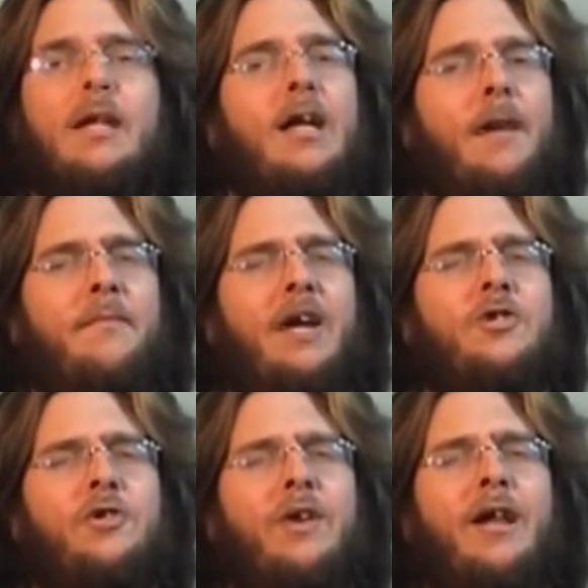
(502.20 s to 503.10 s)
I'm not
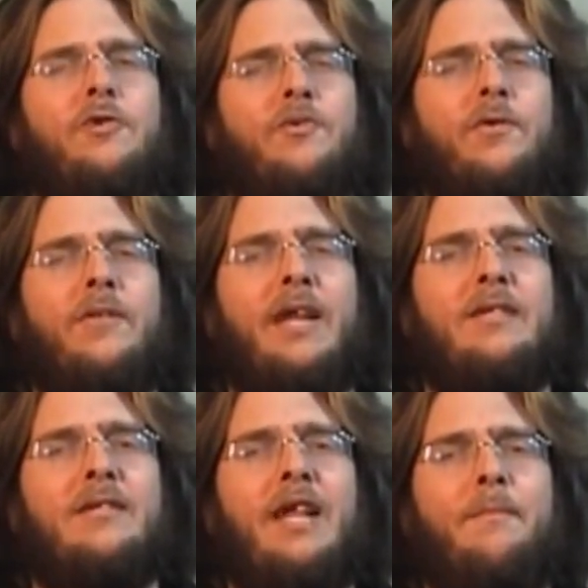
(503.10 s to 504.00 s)
sure how true that
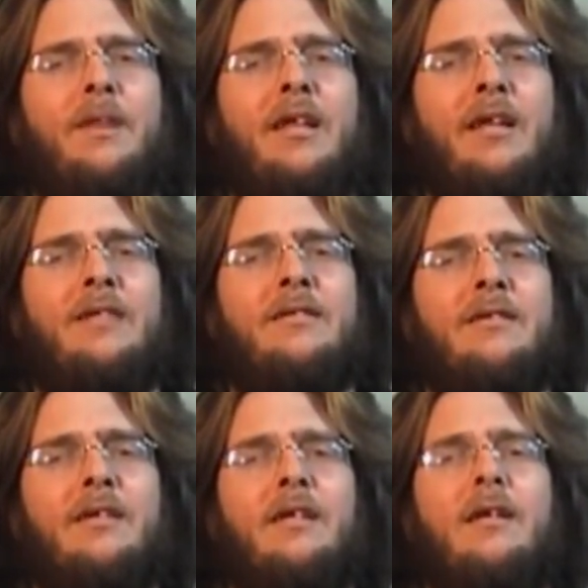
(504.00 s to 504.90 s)
statement is,
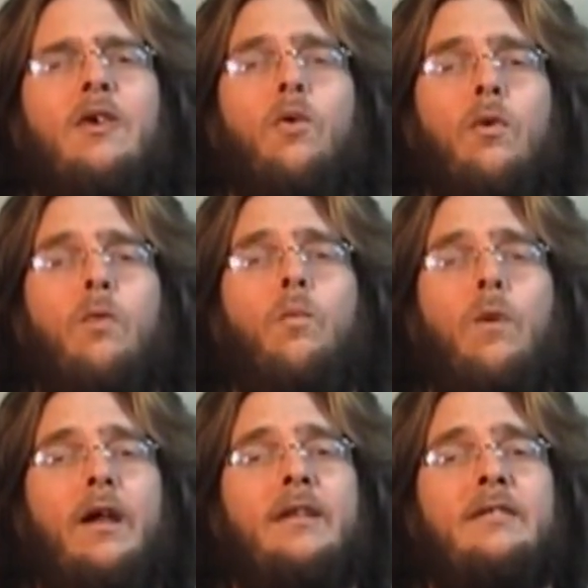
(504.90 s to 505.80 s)
or
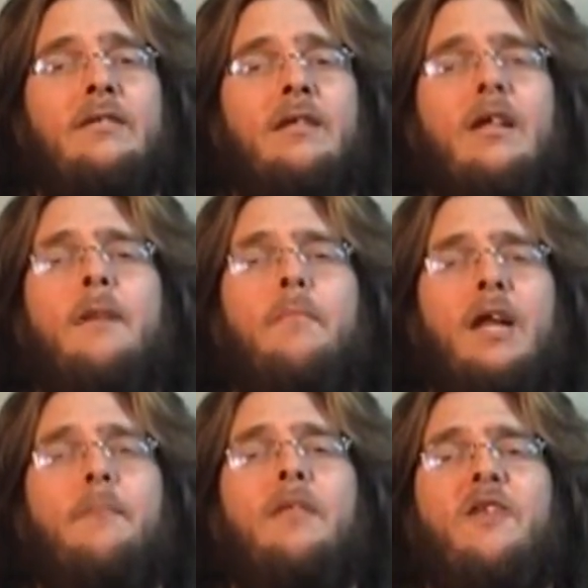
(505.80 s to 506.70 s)
was, but I
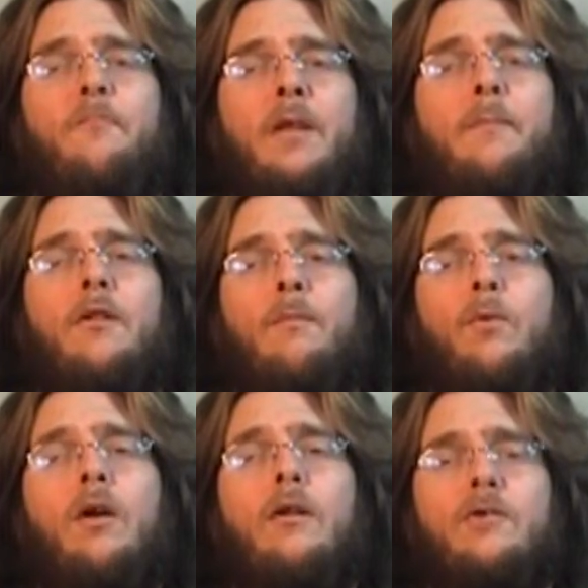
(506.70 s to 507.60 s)
believe people are
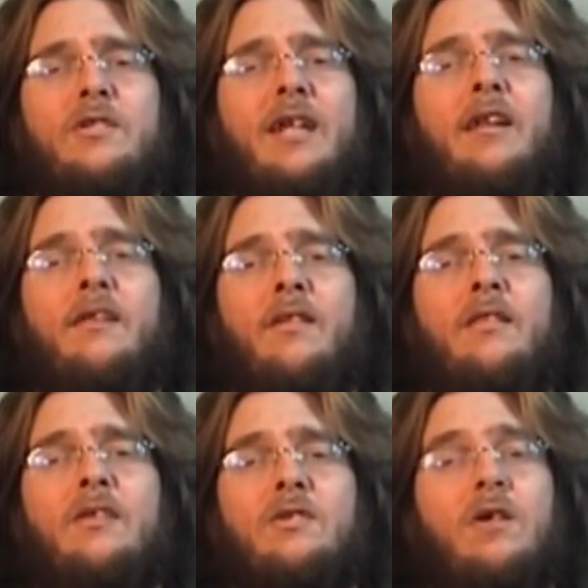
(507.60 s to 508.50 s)
more understanding than
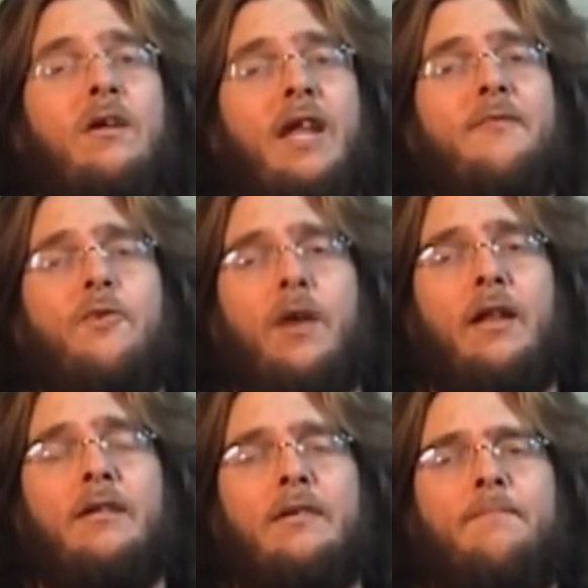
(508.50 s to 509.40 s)
this song gave
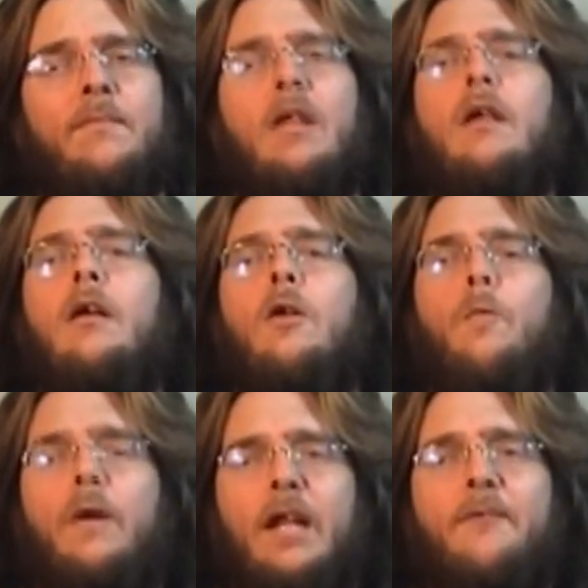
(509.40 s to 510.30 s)
credit.
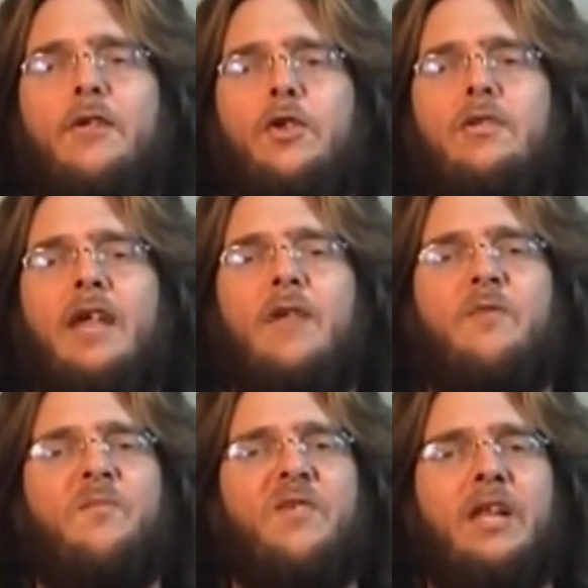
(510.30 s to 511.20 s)
Whatever you take
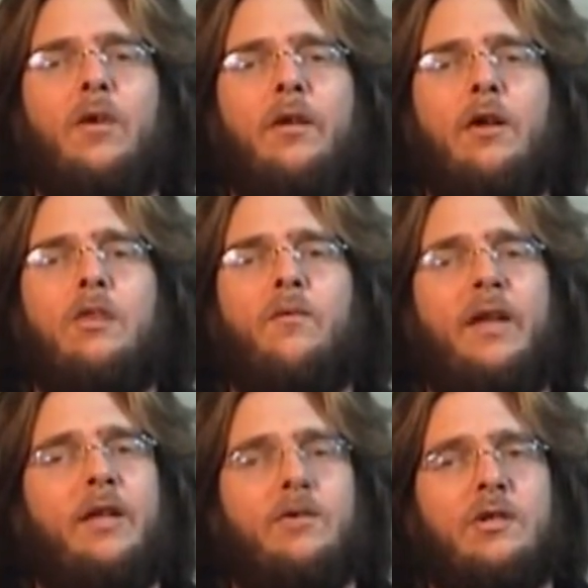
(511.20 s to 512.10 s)
from Video Killed the
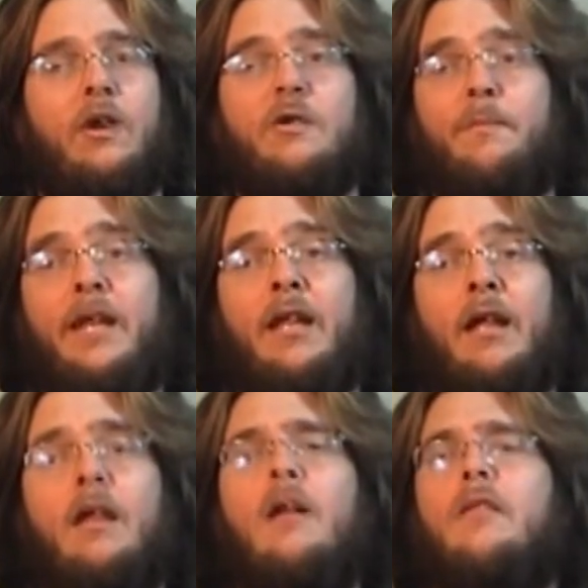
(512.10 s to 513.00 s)
Radio Star's meaning,
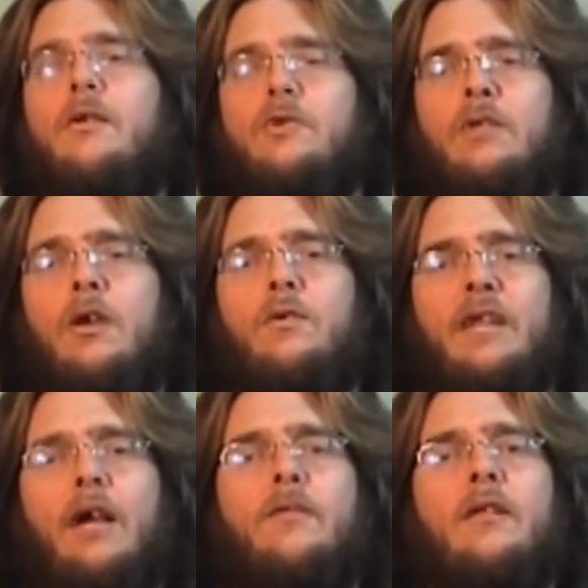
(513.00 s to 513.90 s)
there's no
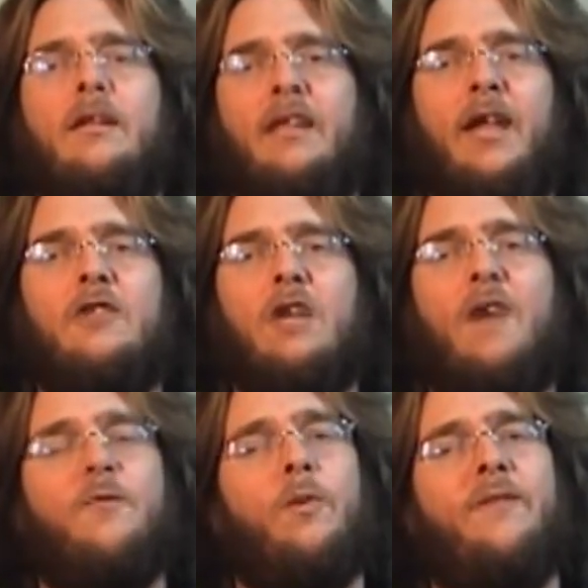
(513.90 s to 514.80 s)
doubt that it kicked
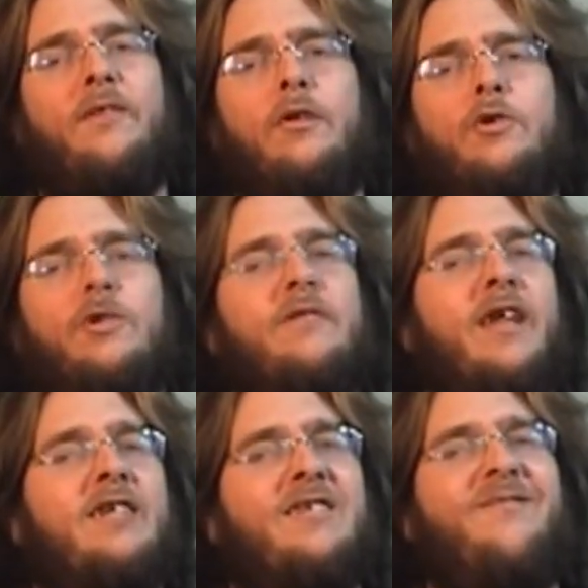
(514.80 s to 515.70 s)
off a revolution
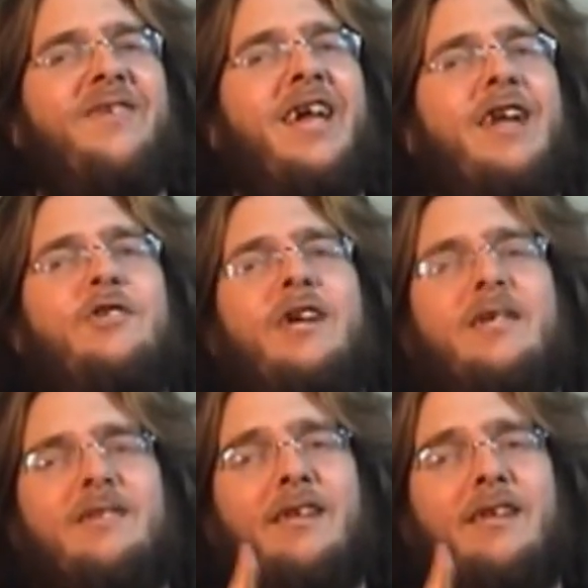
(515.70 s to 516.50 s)
thanks to VHS and